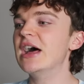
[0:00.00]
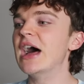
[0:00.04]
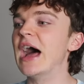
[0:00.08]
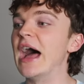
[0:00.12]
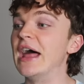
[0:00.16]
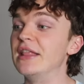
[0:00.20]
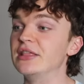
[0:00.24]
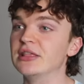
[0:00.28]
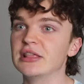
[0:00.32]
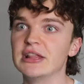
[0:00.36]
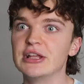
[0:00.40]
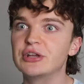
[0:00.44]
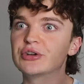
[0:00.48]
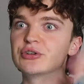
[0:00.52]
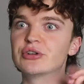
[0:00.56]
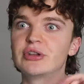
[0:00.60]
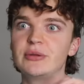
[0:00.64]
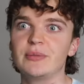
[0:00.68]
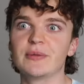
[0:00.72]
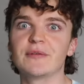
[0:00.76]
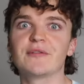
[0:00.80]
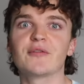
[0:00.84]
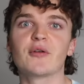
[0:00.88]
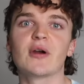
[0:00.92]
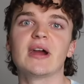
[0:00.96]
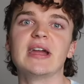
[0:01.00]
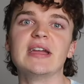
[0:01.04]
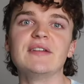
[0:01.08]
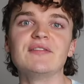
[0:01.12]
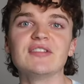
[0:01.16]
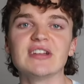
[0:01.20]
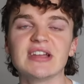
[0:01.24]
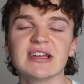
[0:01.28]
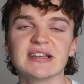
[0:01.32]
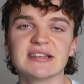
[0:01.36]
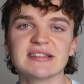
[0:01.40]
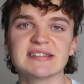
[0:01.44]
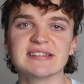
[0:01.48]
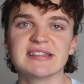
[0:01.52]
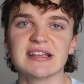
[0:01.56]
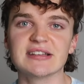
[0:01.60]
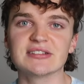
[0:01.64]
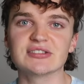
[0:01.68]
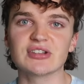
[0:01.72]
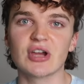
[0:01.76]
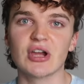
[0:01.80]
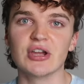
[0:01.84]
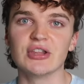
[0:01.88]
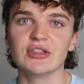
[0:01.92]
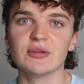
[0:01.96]
And literally before I even get to sit
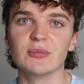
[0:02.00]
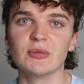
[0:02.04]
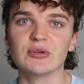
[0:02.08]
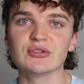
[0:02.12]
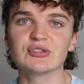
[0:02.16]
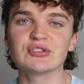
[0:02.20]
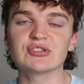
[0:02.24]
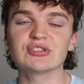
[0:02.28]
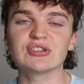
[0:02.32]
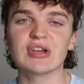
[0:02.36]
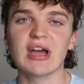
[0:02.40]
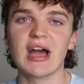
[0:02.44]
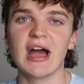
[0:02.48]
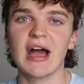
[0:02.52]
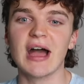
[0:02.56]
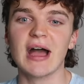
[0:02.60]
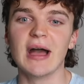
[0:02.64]
down, the most,